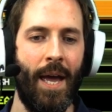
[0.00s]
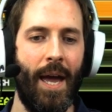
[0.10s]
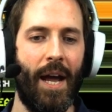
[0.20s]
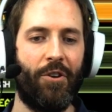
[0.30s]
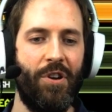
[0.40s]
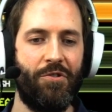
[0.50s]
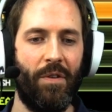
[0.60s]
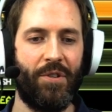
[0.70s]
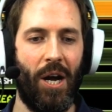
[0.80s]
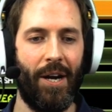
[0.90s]
A creature
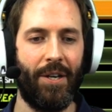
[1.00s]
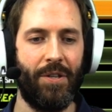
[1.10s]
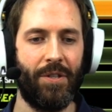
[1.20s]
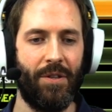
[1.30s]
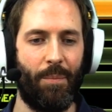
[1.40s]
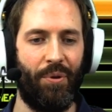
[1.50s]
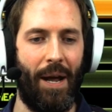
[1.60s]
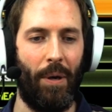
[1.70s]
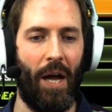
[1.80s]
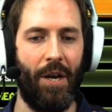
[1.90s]
of darkness, the
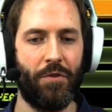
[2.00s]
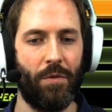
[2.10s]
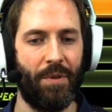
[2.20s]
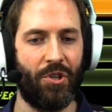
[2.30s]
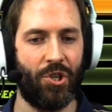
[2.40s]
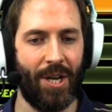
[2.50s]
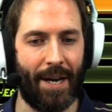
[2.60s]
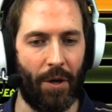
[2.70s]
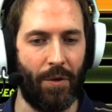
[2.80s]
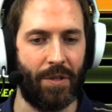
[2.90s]
Prowler hunts from the
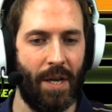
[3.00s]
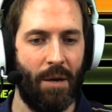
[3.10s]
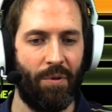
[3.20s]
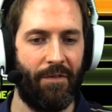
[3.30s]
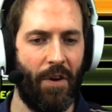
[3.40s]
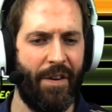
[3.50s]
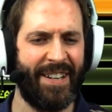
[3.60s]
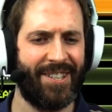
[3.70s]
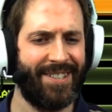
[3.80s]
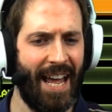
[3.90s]
shadows, preferring
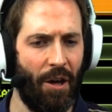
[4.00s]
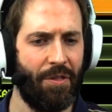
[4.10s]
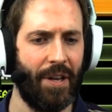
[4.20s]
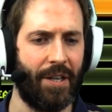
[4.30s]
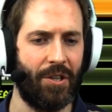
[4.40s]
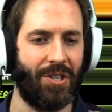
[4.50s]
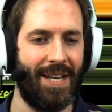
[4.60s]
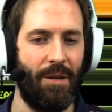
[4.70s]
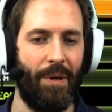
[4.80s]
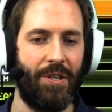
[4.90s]
stealth and
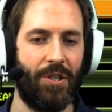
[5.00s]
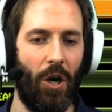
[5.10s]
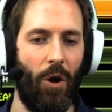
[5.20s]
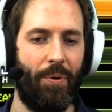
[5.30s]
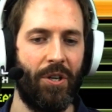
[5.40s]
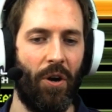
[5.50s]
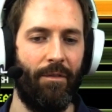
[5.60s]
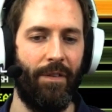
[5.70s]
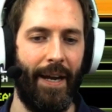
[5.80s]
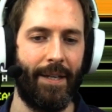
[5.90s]
concealment to open
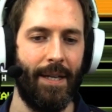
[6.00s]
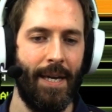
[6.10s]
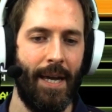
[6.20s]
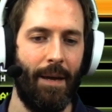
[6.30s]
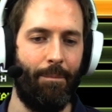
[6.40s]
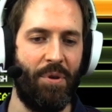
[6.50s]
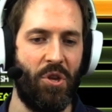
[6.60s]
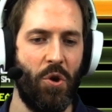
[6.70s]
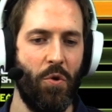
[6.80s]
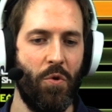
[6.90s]
conflict.
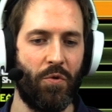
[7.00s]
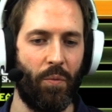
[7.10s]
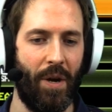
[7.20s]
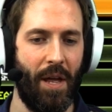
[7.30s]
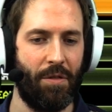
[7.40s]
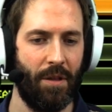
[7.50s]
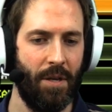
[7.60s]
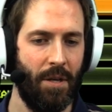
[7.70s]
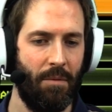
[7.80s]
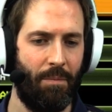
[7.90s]
Imbued with
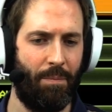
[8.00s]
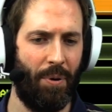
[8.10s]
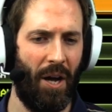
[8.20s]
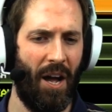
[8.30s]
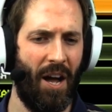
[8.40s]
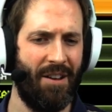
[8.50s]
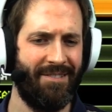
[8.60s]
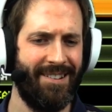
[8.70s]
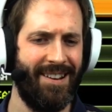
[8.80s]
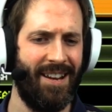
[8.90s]

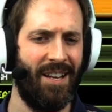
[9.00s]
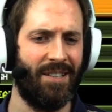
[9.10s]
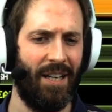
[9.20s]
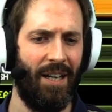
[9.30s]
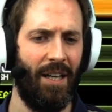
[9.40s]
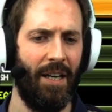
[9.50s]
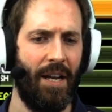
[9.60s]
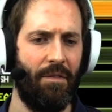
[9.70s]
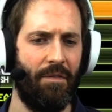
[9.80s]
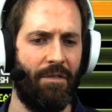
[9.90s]
parital
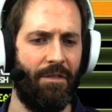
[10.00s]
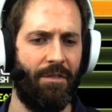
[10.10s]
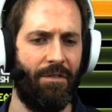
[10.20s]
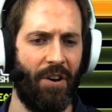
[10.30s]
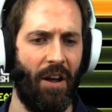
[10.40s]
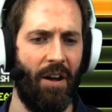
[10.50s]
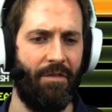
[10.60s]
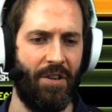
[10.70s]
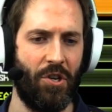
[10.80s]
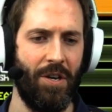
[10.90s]

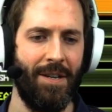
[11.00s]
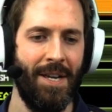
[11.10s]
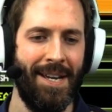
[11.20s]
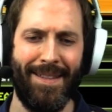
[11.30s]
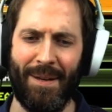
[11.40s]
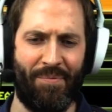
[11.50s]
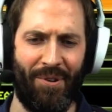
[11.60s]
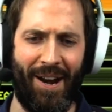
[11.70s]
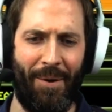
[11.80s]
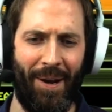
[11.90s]
infravision, the
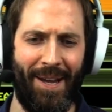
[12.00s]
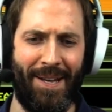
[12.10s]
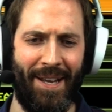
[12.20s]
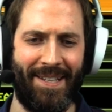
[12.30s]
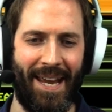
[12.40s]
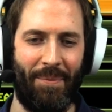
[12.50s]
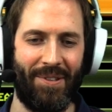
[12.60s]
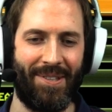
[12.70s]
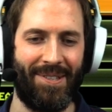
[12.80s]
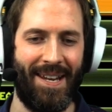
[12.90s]
Prowler is able
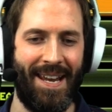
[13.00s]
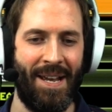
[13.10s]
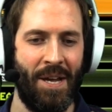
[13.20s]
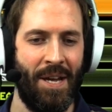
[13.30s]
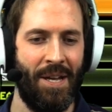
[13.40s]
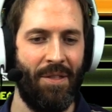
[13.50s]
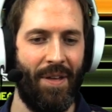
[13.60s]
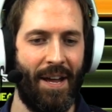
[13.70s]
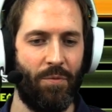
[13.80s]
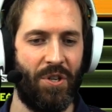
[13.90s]
to see
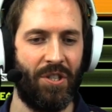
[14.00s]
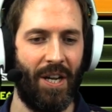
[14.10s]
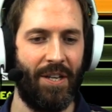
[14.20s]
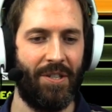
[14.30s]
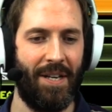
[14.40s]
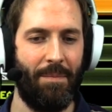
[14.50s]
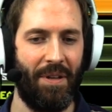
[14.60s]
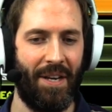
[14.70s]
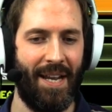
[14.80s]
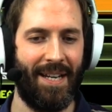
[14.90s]
that which is unseen by
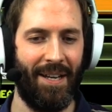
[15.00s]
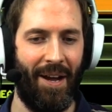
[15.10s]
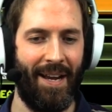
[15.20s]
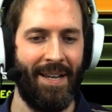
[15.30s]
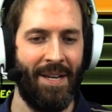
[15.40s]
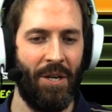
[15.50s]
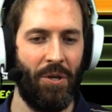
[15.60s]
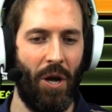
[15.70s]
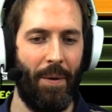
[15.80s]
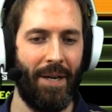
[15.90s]
the naked eye.
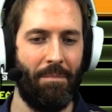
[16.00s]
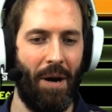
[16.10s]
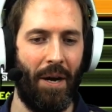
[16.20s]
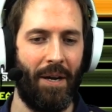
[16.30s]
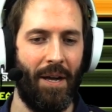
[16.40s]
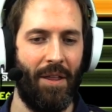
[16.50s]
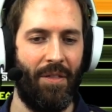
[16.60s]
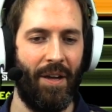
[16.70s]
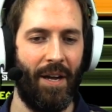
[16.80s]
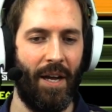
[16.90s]
Known among
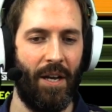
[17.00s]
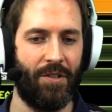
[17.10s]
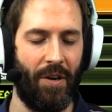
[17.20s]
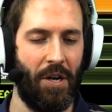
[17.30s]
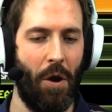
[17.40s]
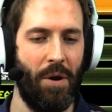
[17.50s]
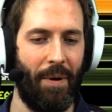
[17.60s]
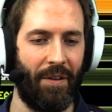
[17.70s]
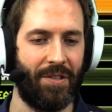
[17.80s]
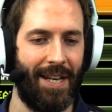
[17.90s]
the
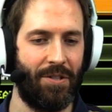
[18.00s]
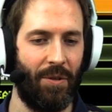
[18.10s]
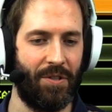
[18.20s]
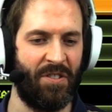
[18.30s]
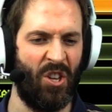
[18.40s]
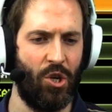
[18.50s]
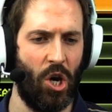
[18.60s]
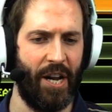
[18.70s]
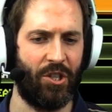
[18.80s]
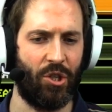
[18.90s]
Sentinels as the
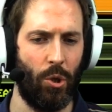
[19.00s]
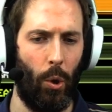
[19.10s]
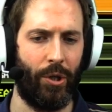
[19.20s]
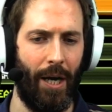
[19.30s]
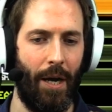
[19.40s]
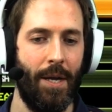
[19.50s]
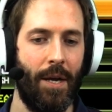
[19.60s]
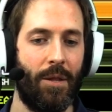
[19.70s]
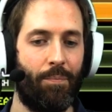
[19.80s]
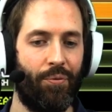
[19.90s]
Night Stalker,
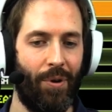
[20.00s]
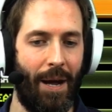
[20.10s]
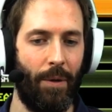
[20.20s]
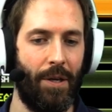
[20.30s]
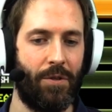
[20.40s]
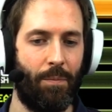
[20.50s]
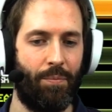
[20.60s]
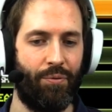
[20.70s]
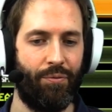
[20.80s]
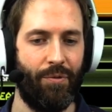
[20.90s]
the Prowler's
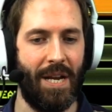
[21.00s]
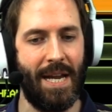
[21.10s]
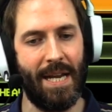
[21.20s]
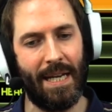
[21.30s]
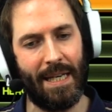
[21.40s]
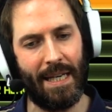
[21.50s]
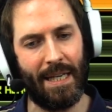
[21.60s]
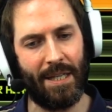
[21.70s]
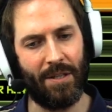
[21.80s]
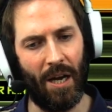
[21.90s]

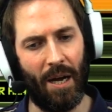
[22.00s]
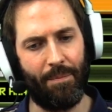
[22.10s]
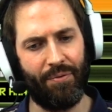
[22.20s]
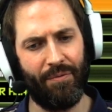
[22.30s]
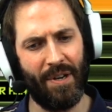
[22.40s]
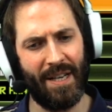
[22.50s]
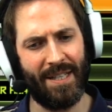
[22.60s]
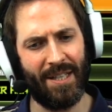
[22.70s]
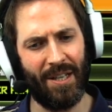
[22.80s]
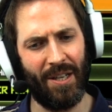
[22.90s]

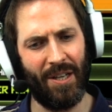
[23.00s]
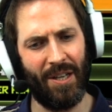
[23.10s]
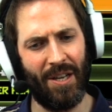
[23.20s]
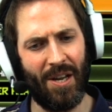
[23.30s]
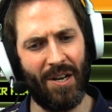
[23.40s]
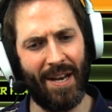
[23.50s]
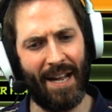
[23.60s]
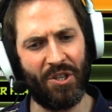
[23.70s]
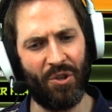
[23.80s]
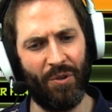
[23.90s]

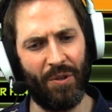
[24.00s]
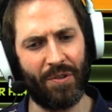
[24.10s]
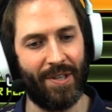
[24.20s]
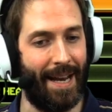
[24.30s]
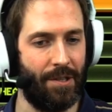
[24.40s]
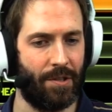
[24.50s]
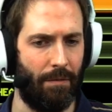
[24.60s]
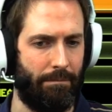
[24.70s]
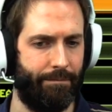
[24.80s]
preternatural sense